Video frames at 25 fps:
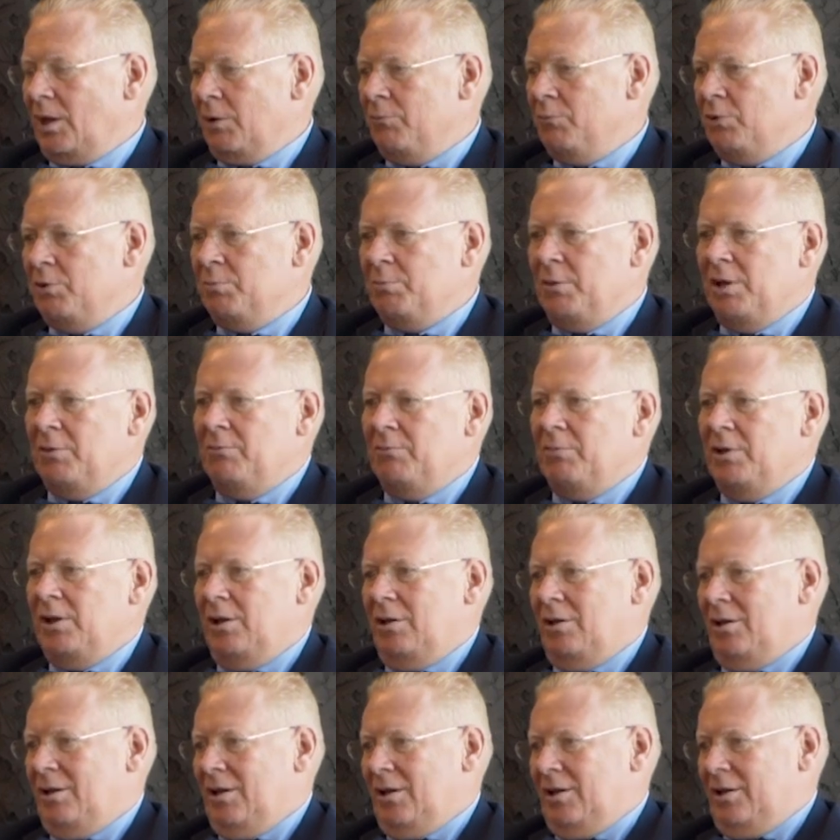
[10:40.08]
would mean
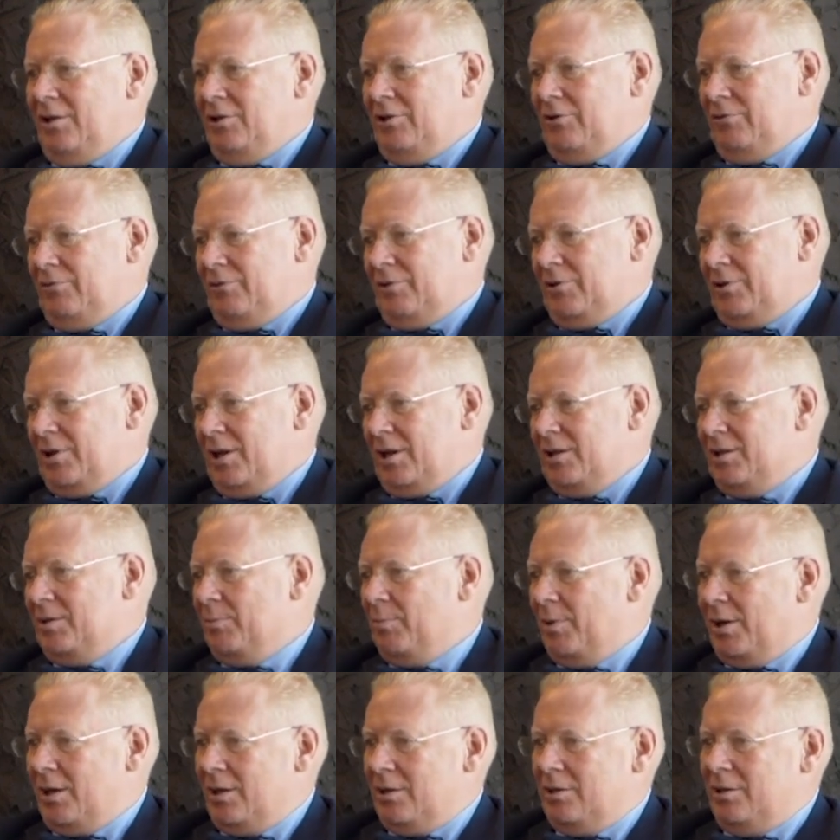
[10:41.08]
we
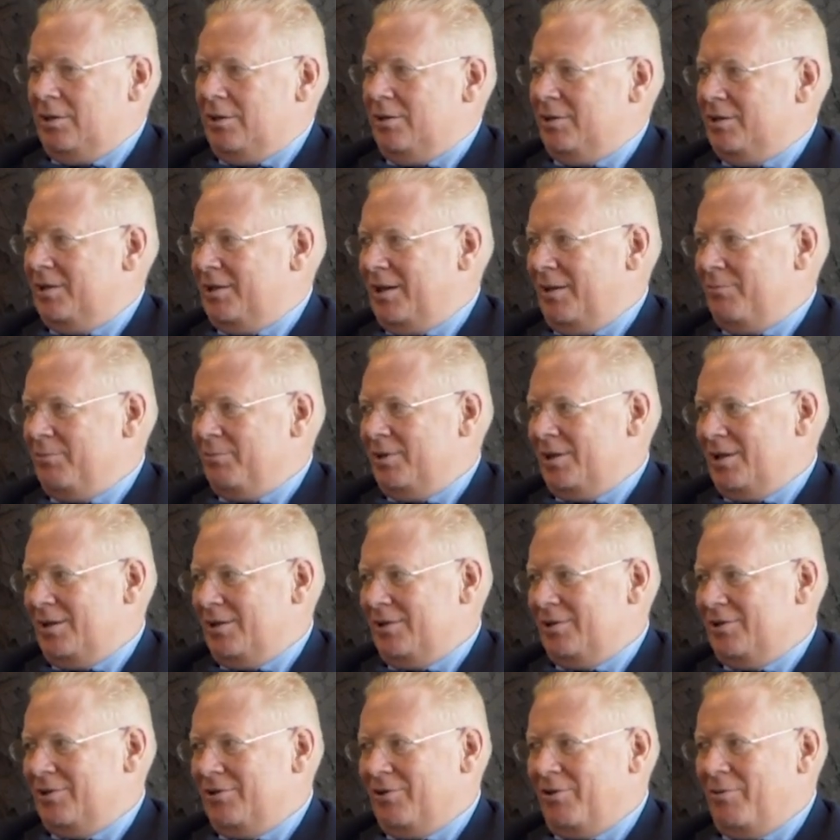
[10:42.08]
transplant stem
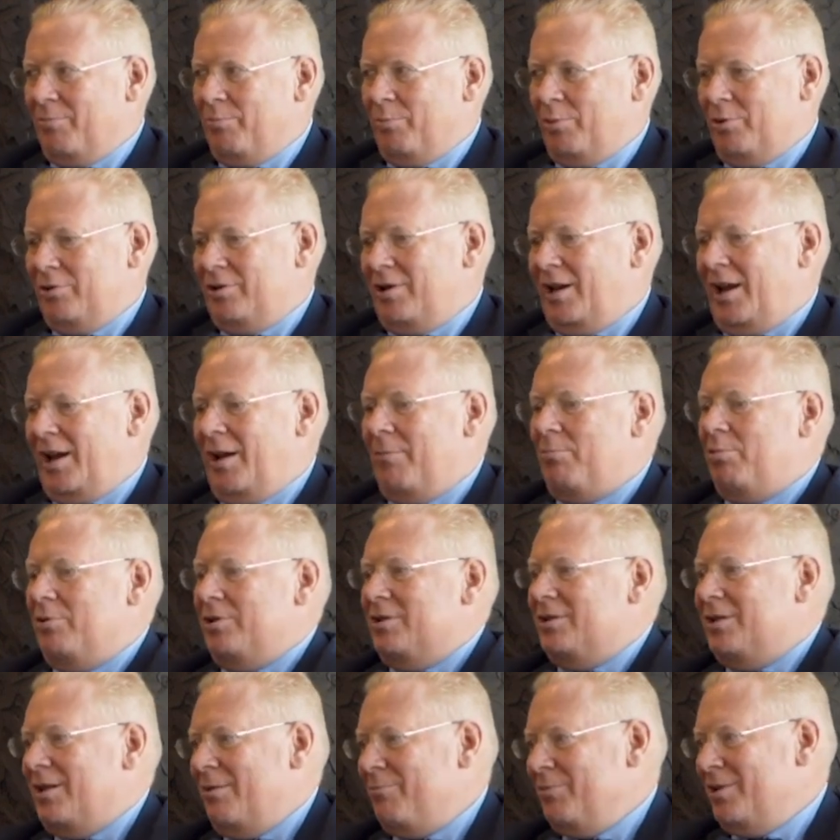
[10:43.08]
cells or put apple
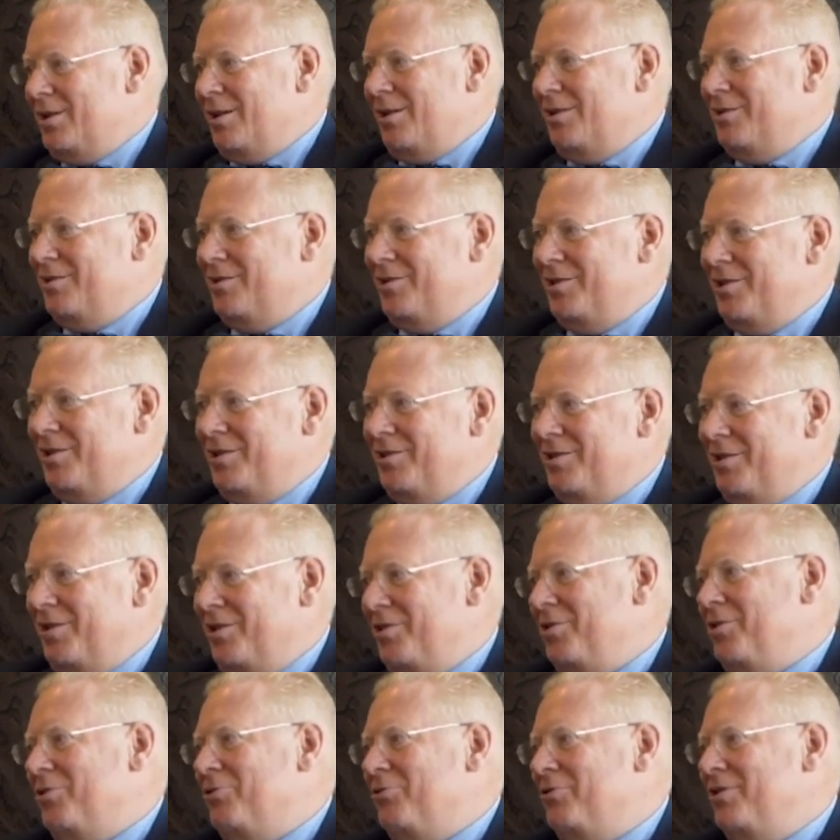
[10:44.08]
stem cells
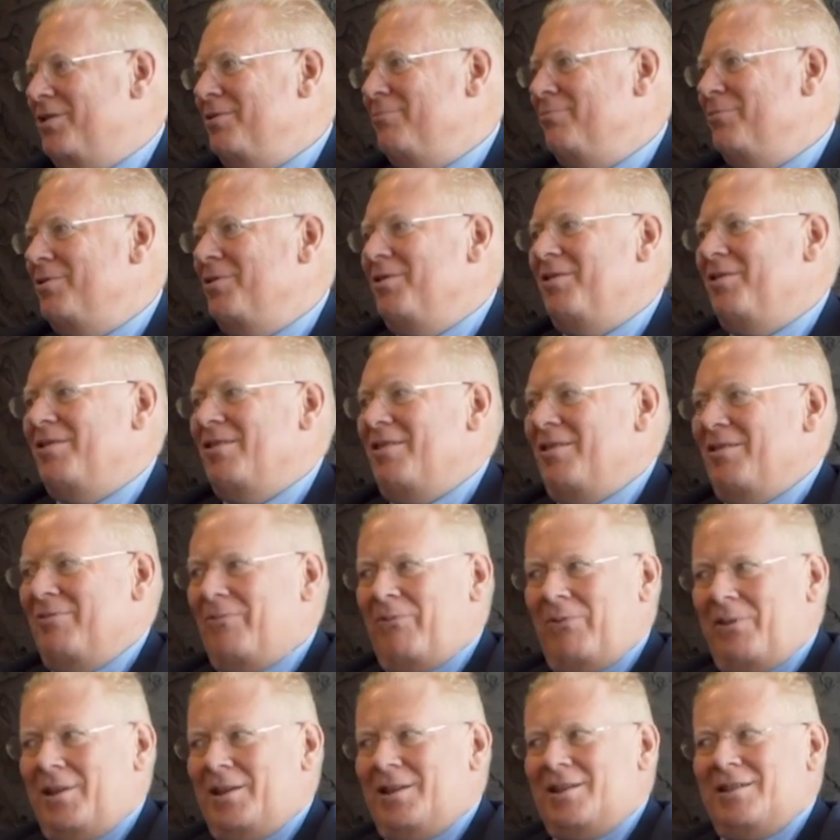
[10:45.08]
in a cream,
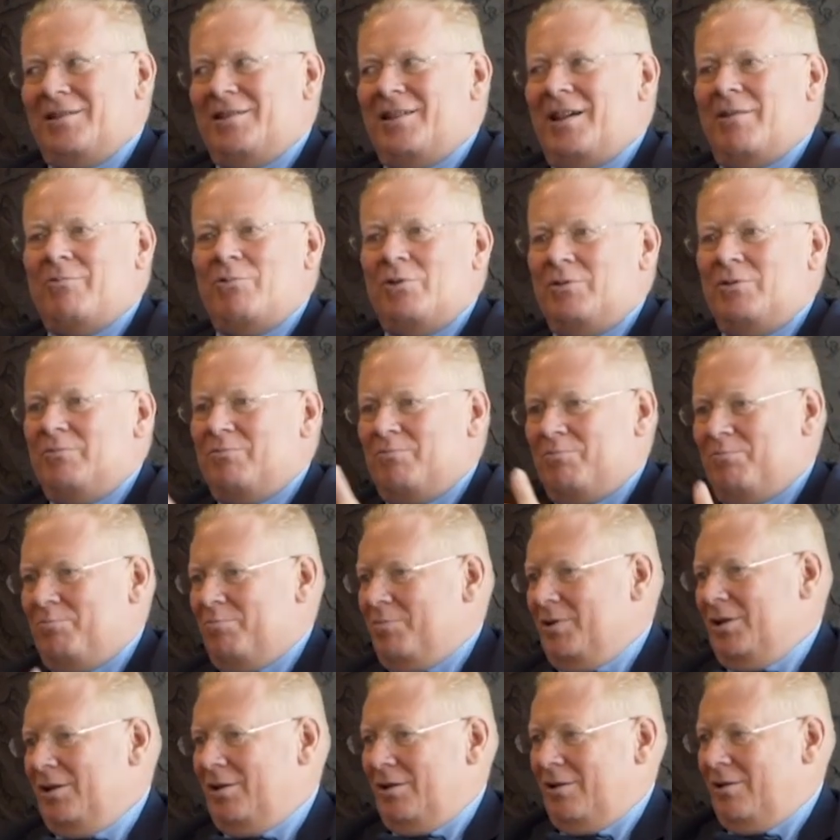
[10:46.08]
thinking that would
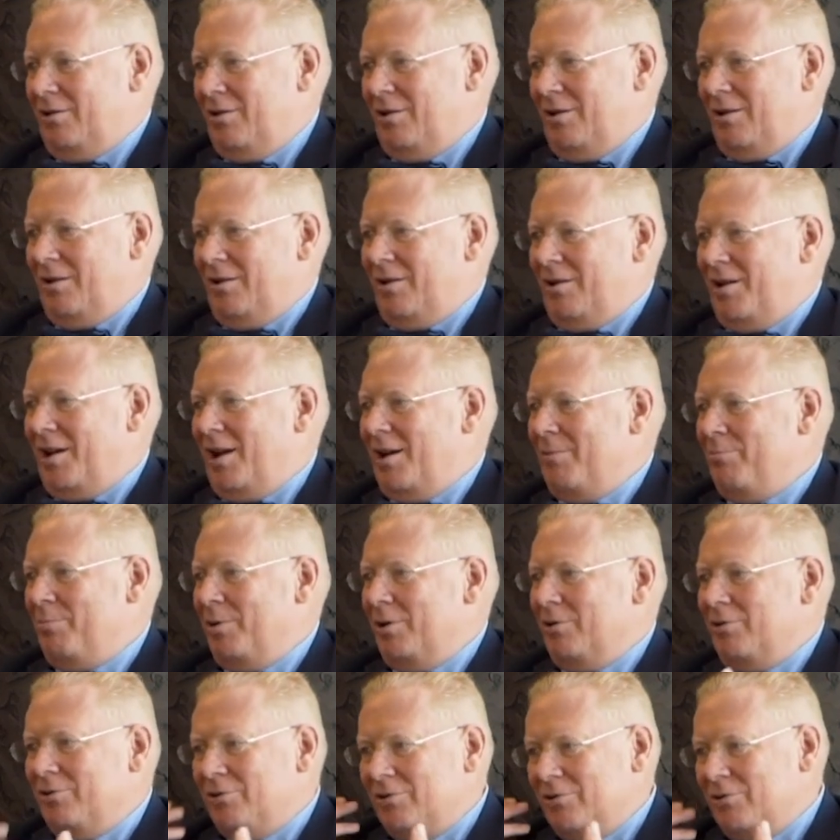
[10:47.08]
be
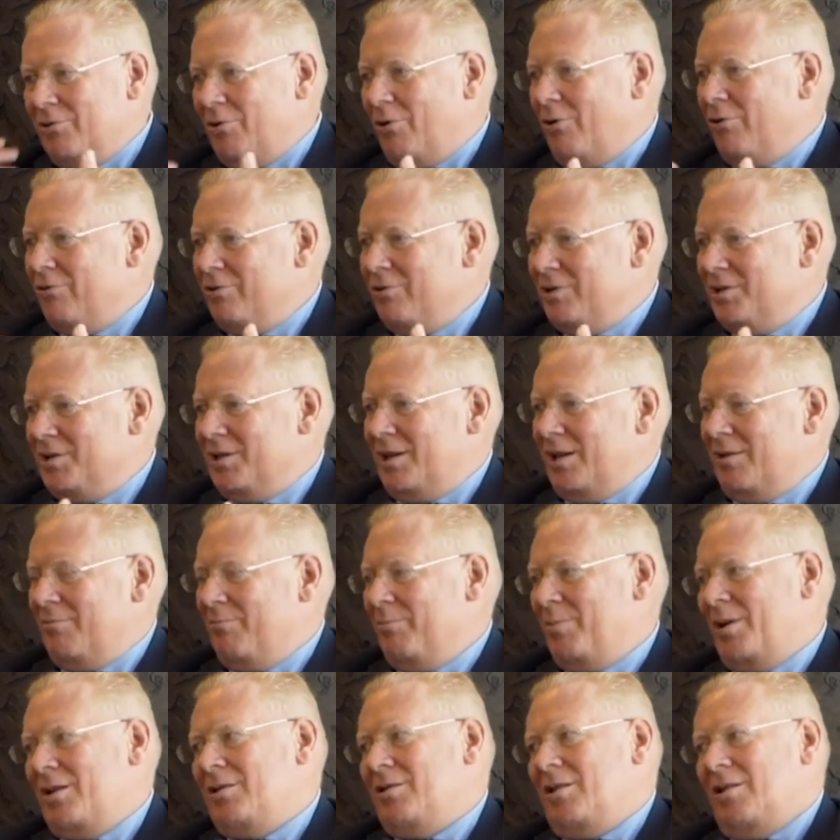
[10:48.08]
helping your own skin.
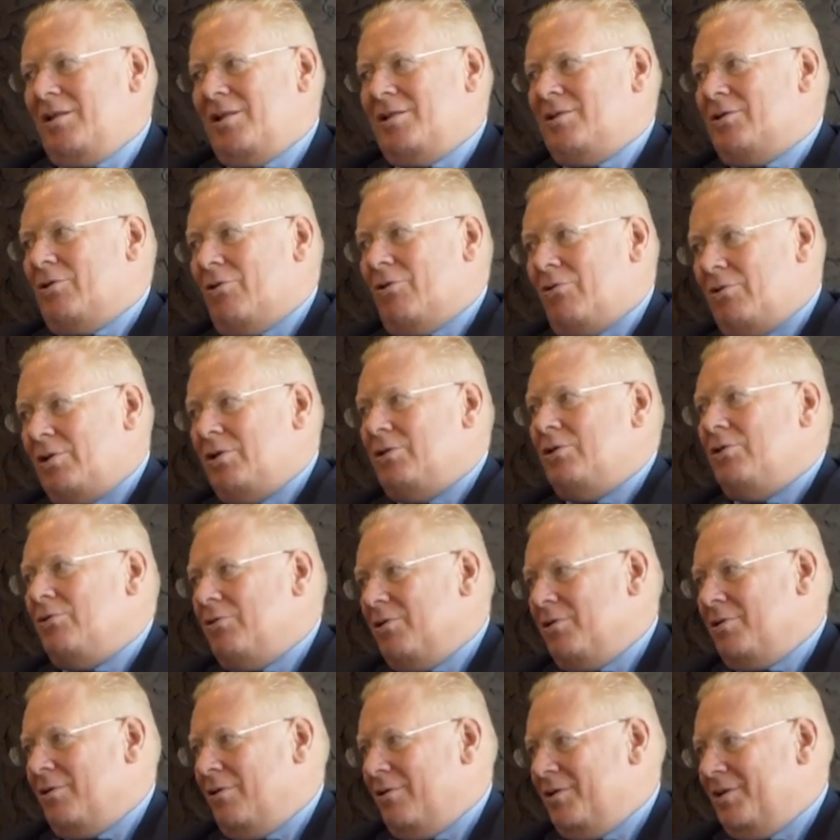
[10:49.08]
But it's only
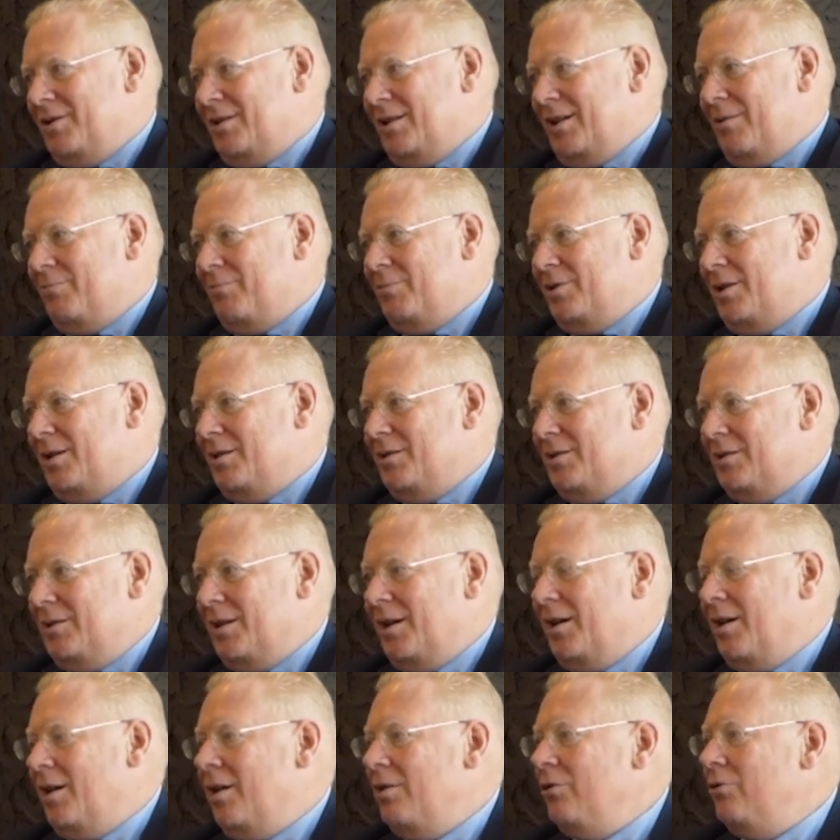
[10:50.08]
your stem cells
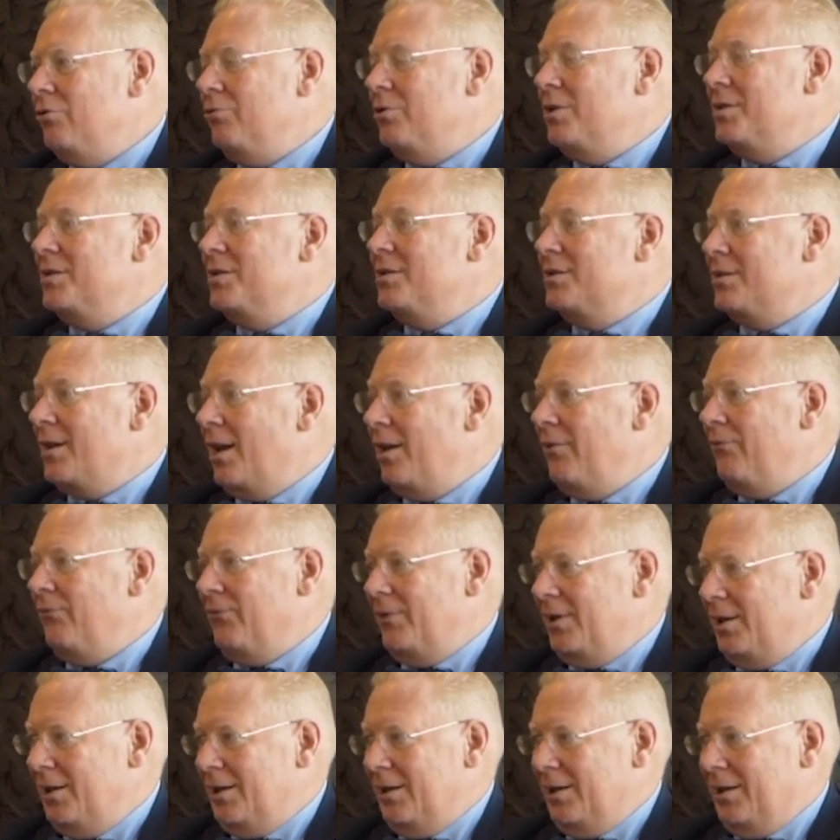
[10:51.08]
that can do the
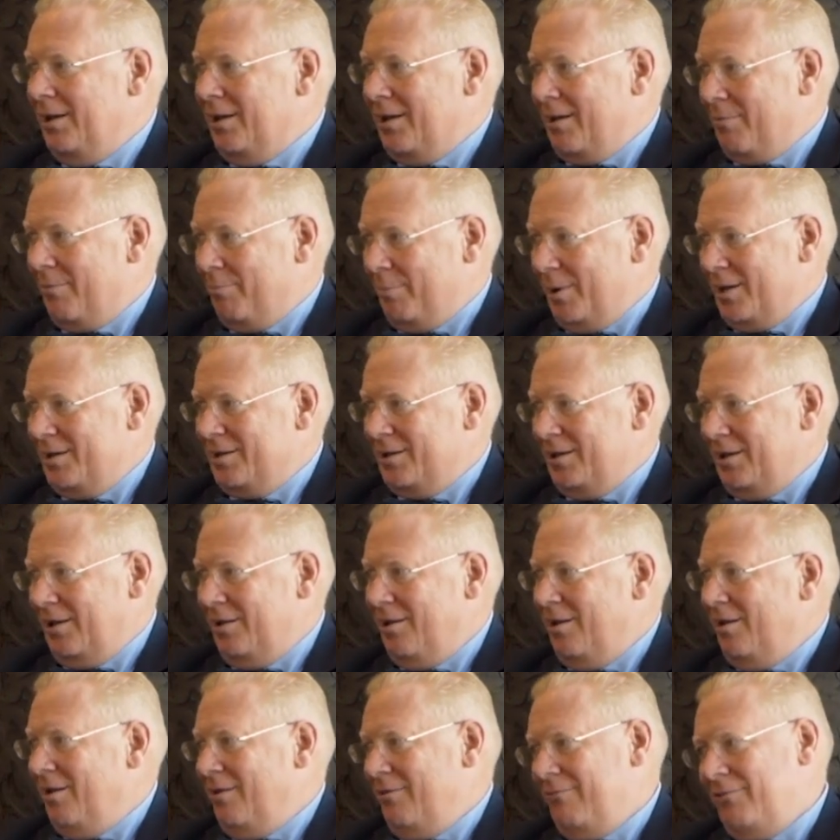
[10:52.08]
self-healing capacity,
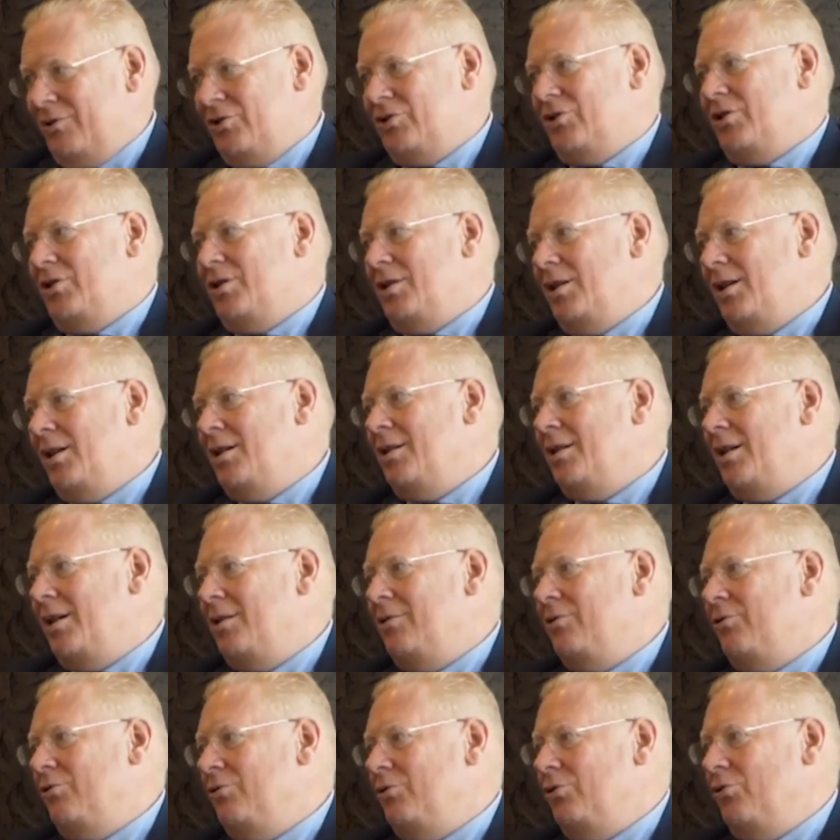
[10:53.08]
which is
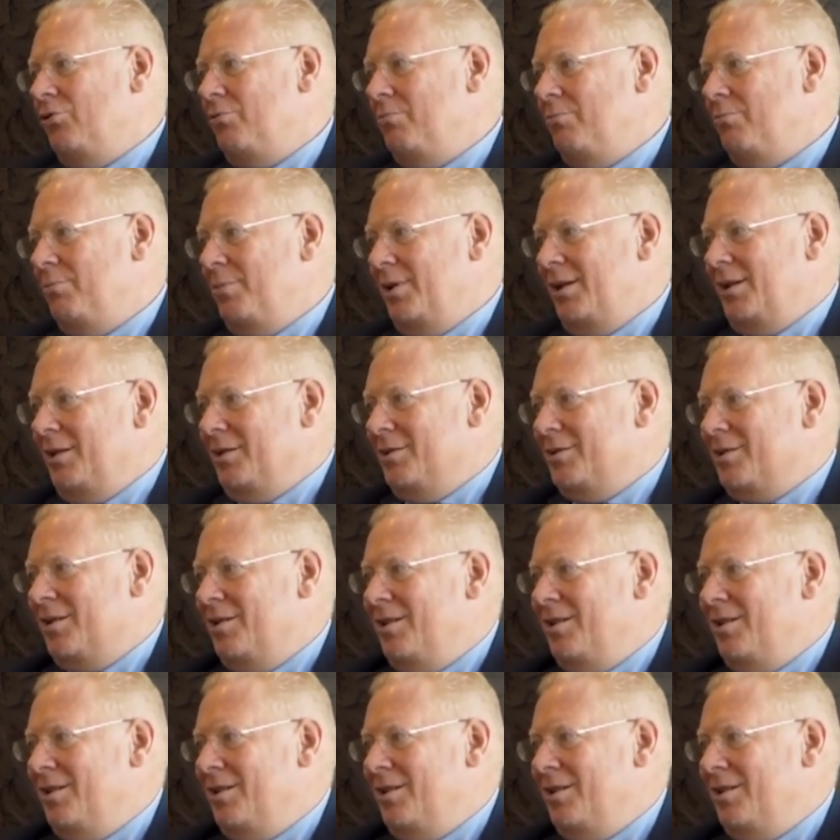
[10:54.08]
innate to human beings.